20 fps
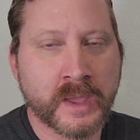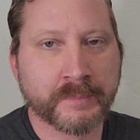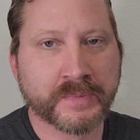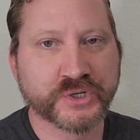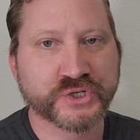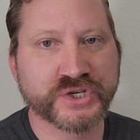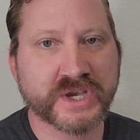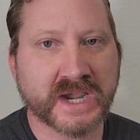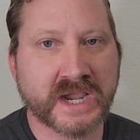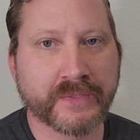
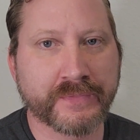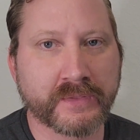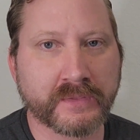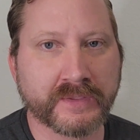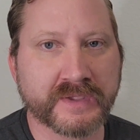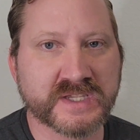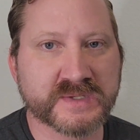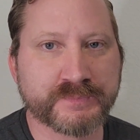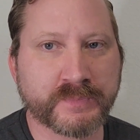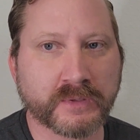but check out the
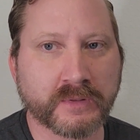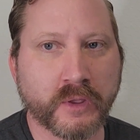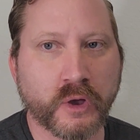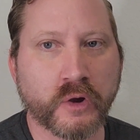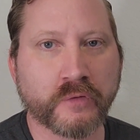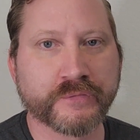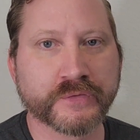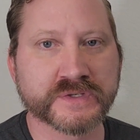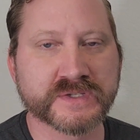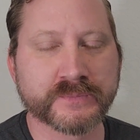links
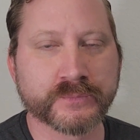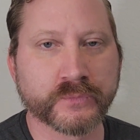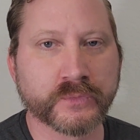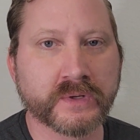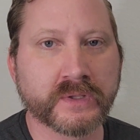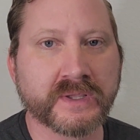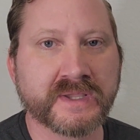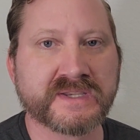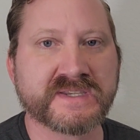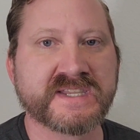below for some
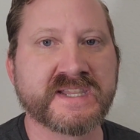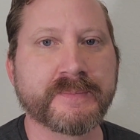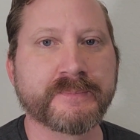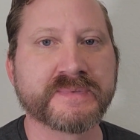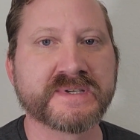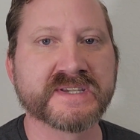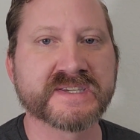really deep